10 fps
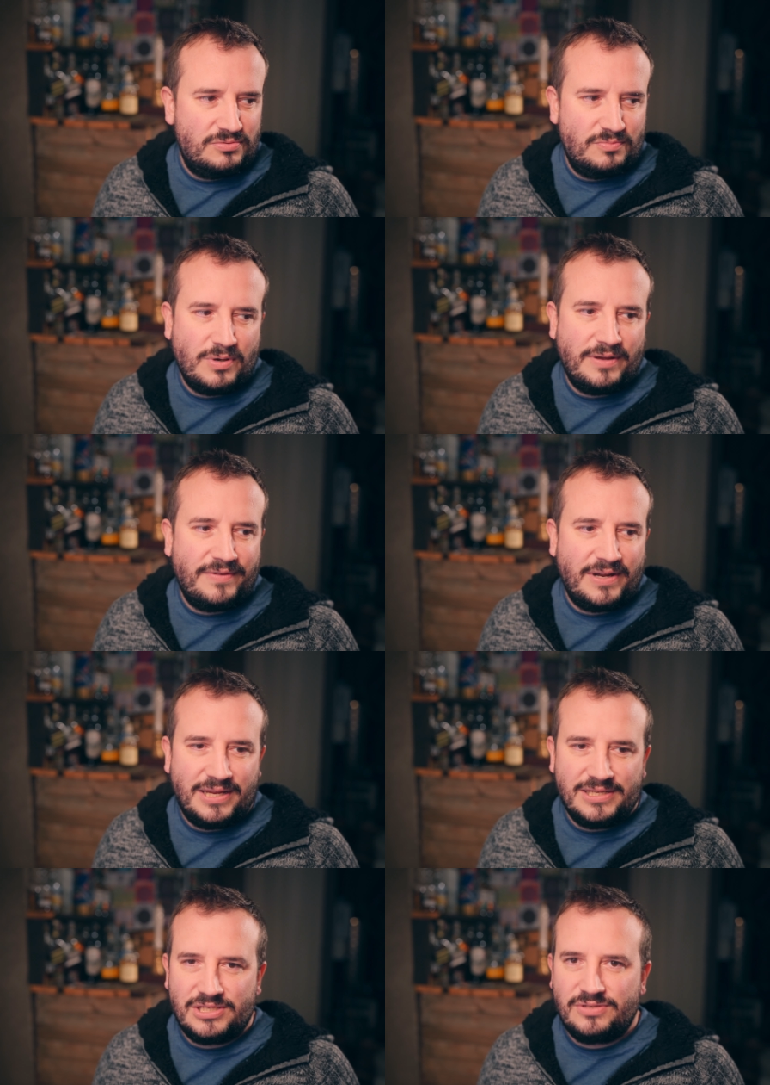whatever it
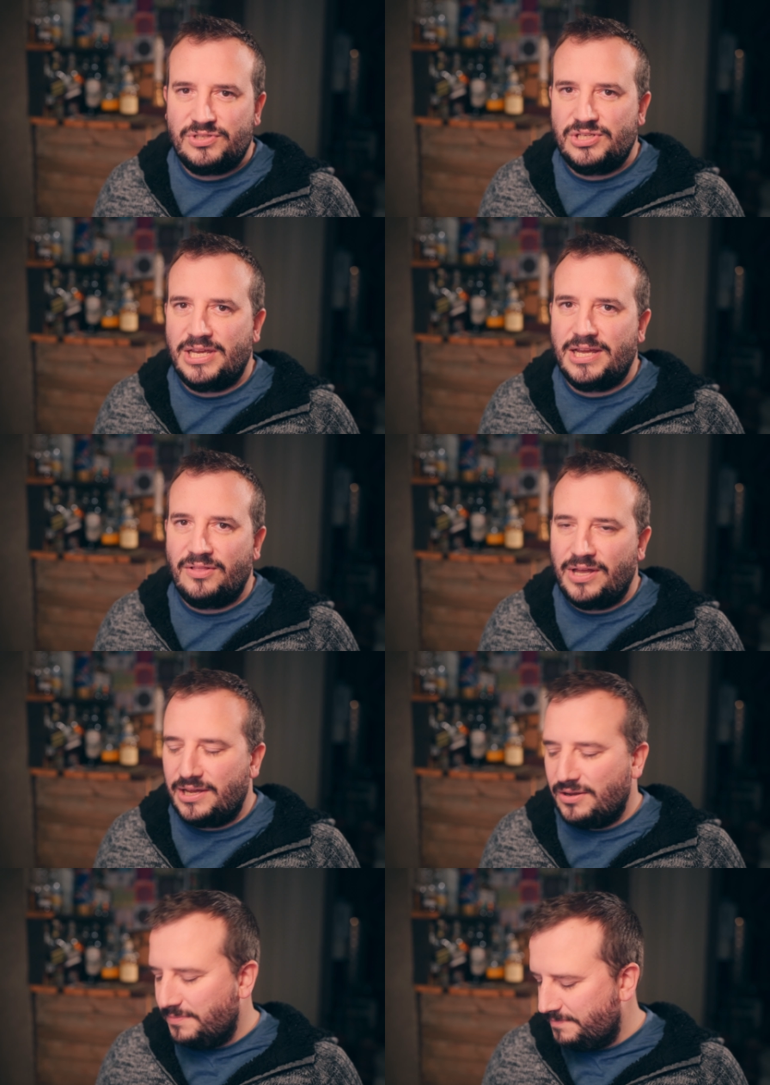is, Czech
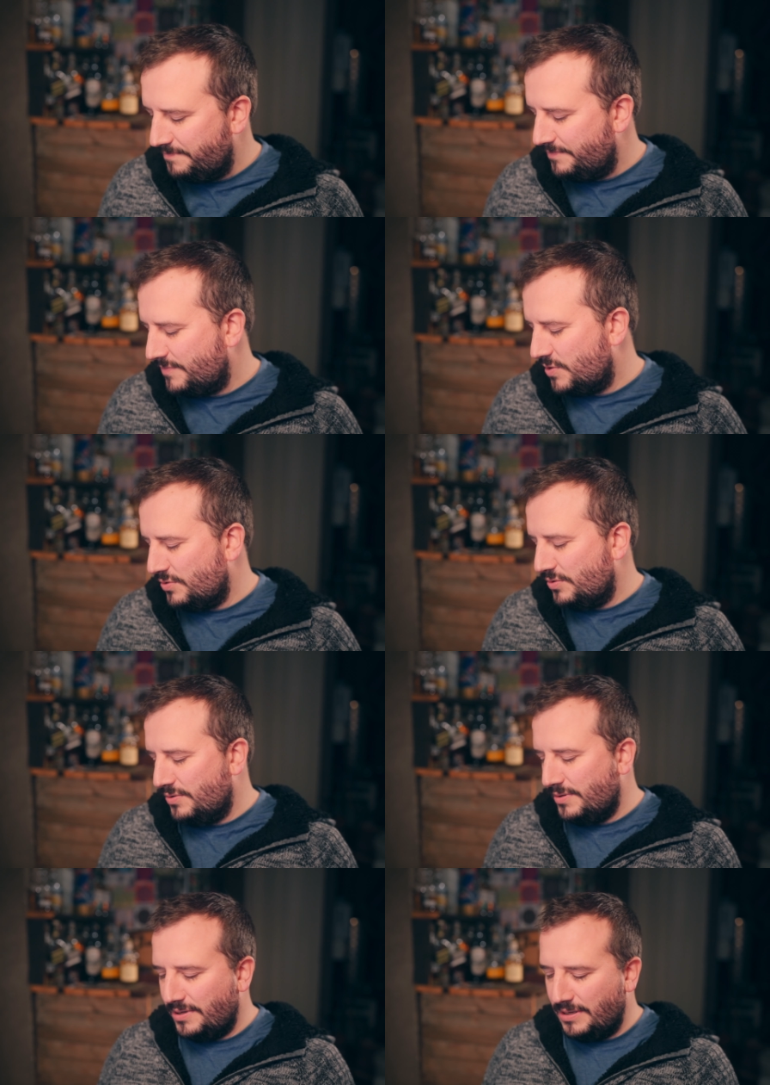lager.
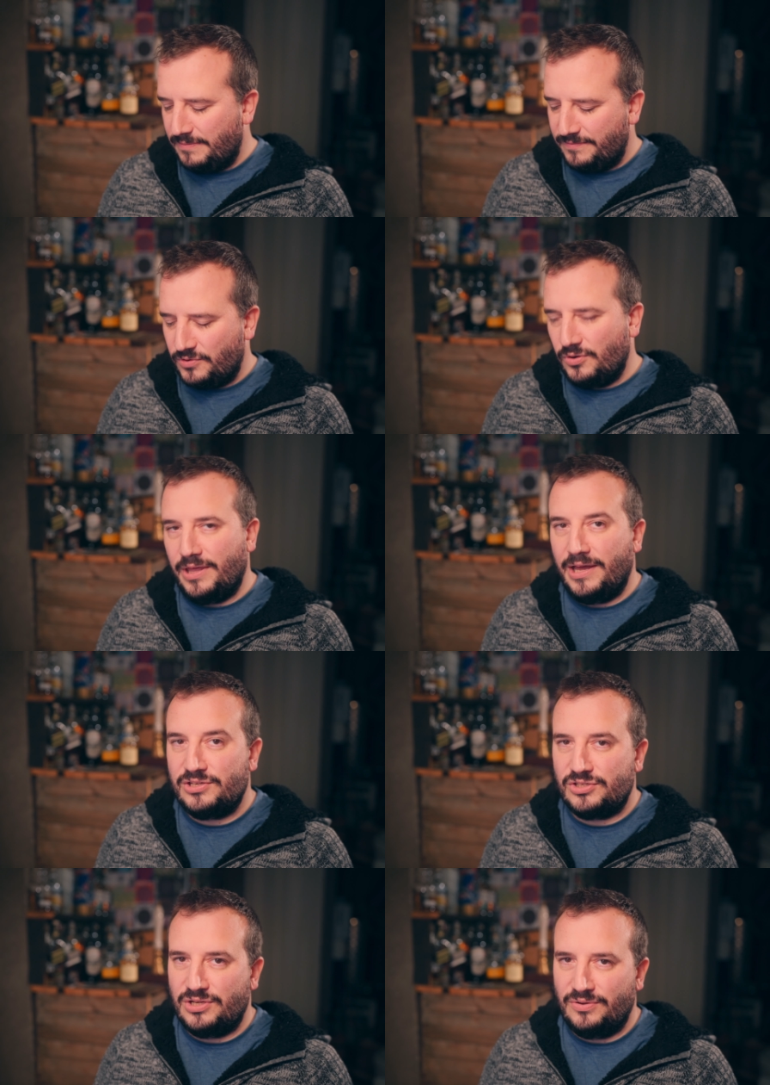So I've got that
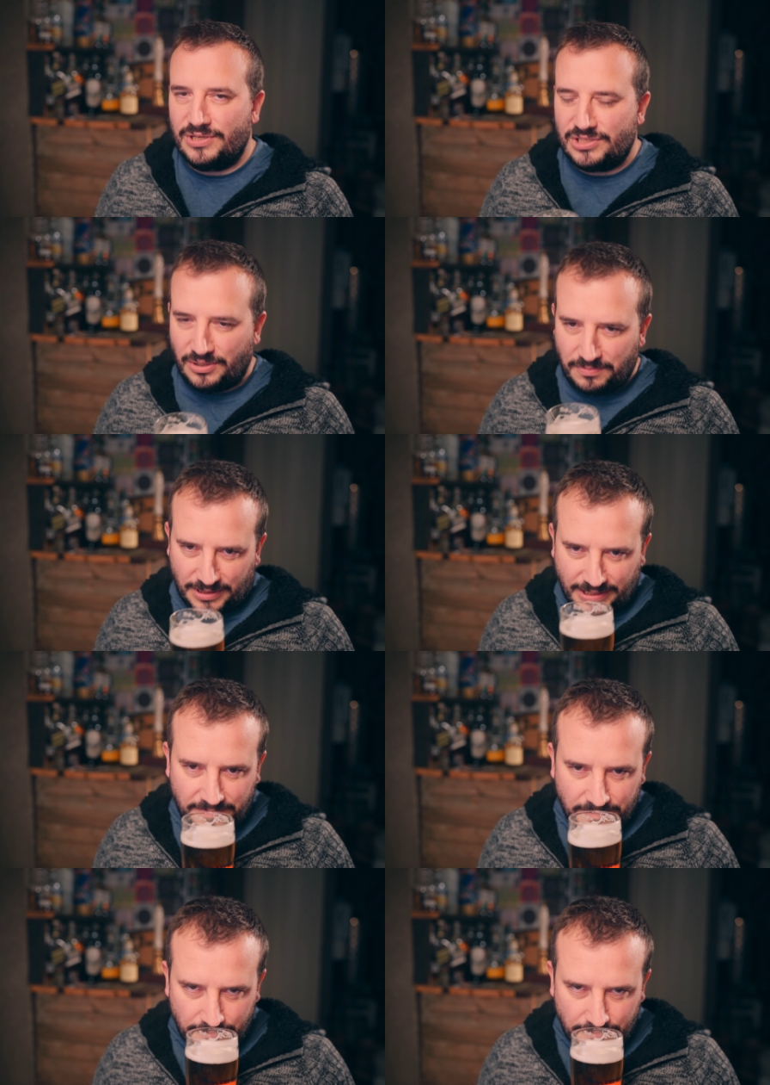just now in a stir plate.